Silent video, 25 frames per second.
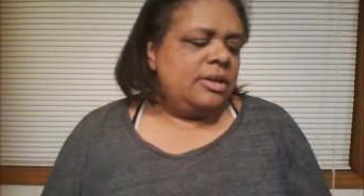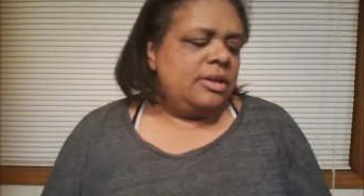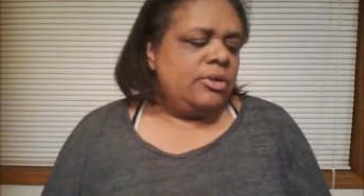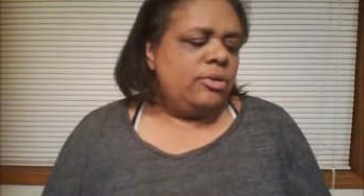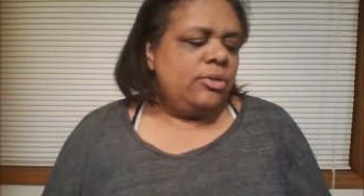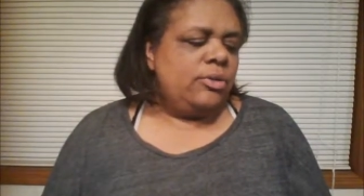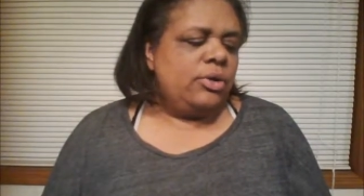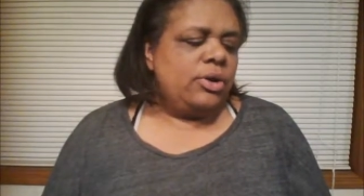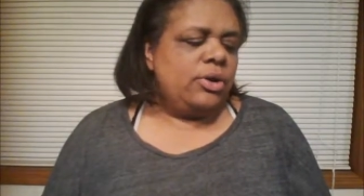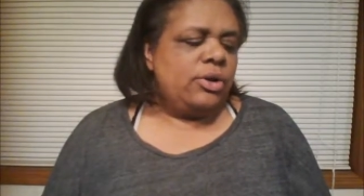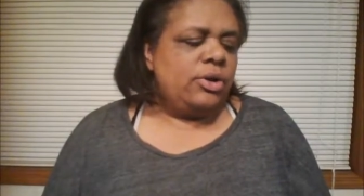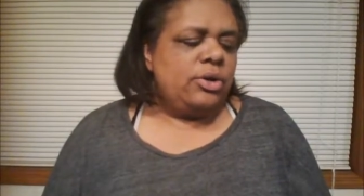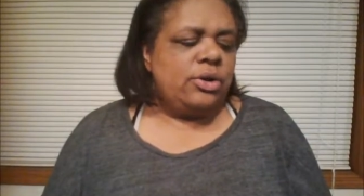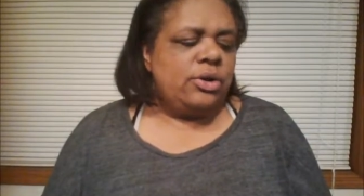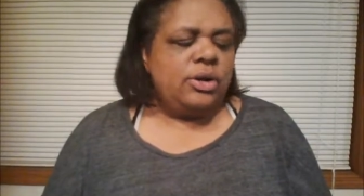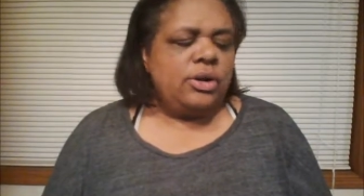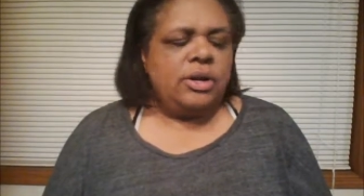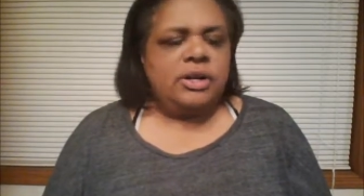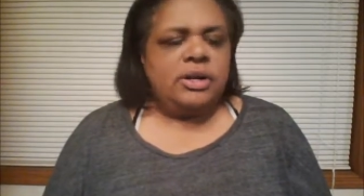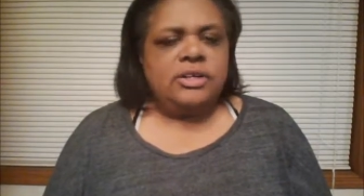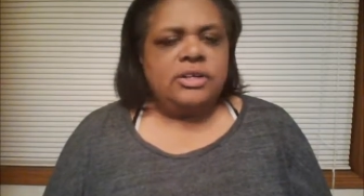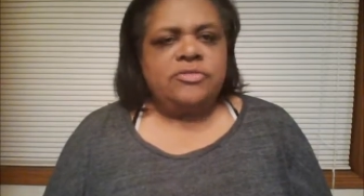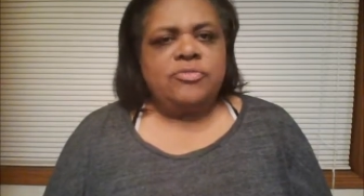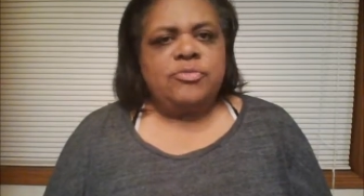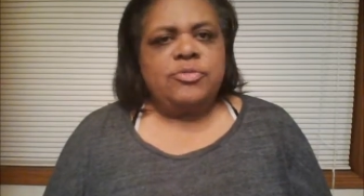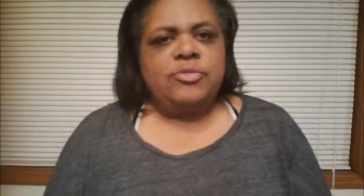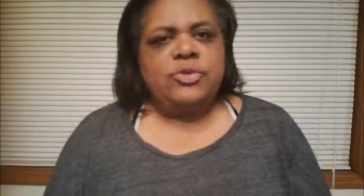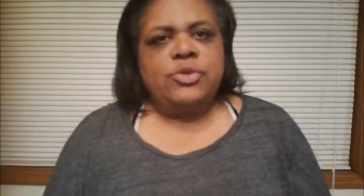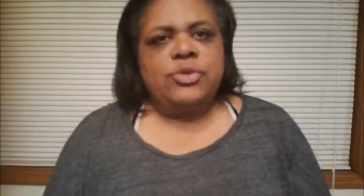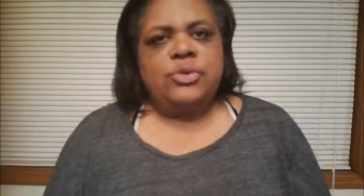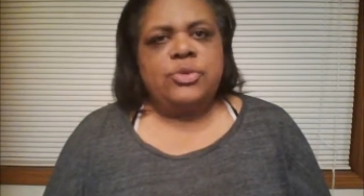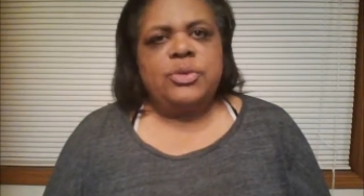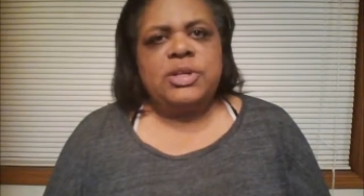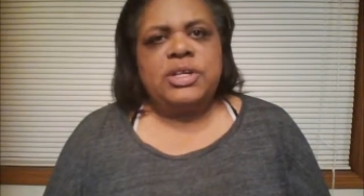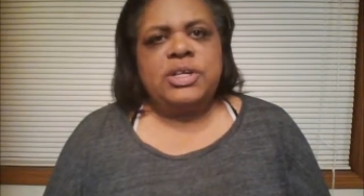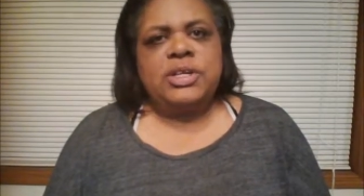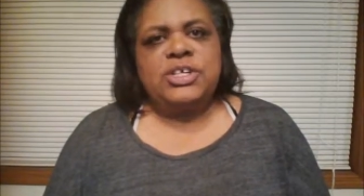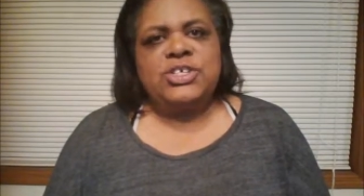Oracle cards from
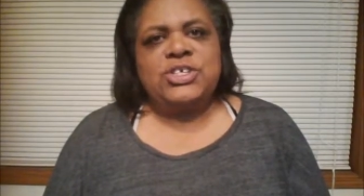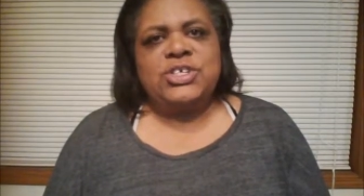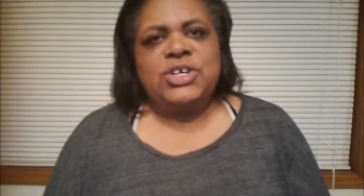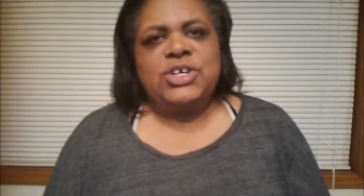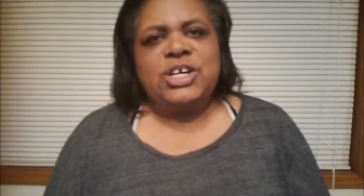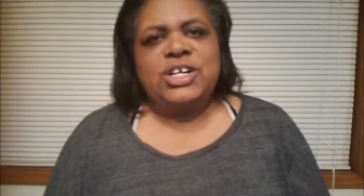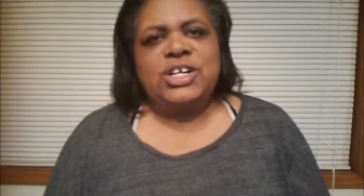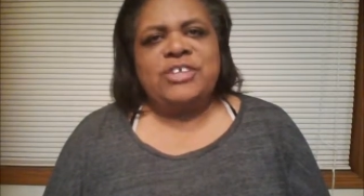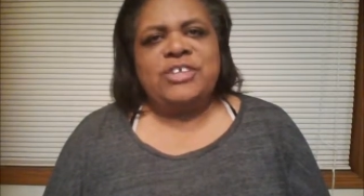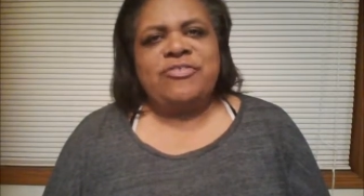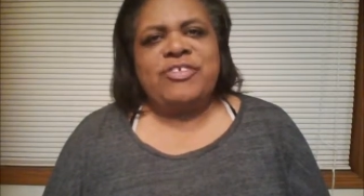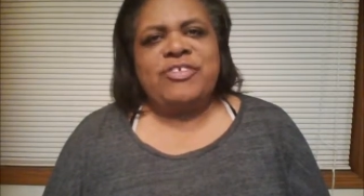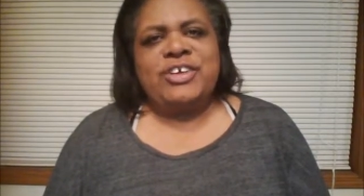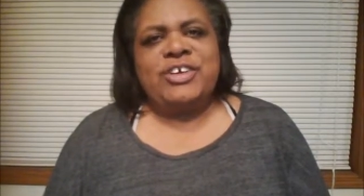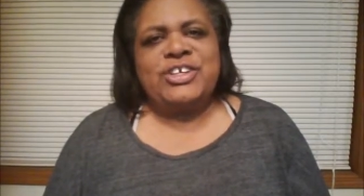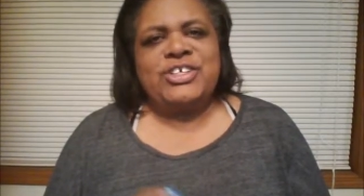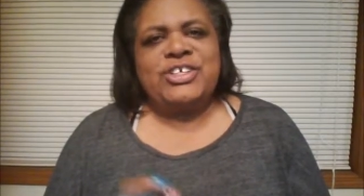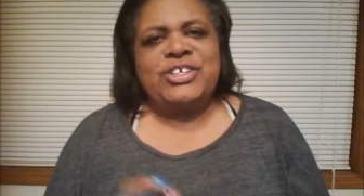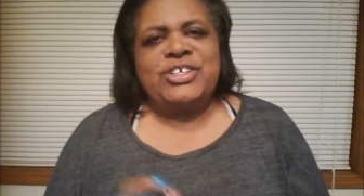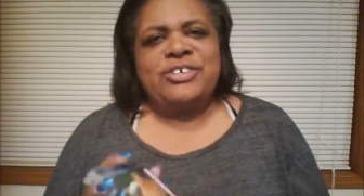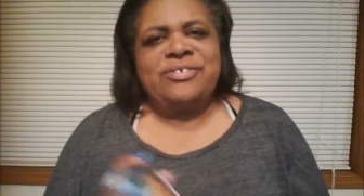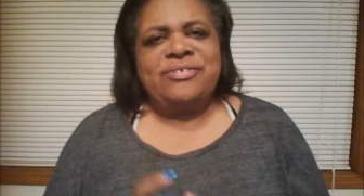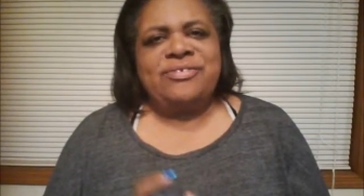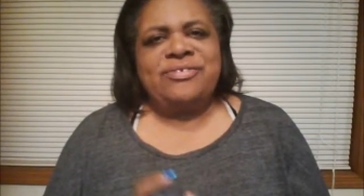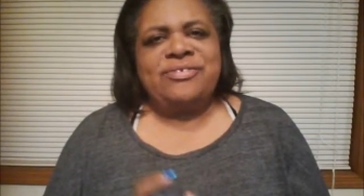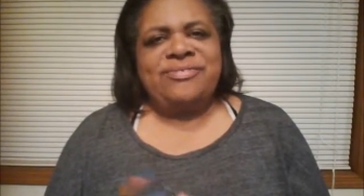Doreen and Charles Virtue.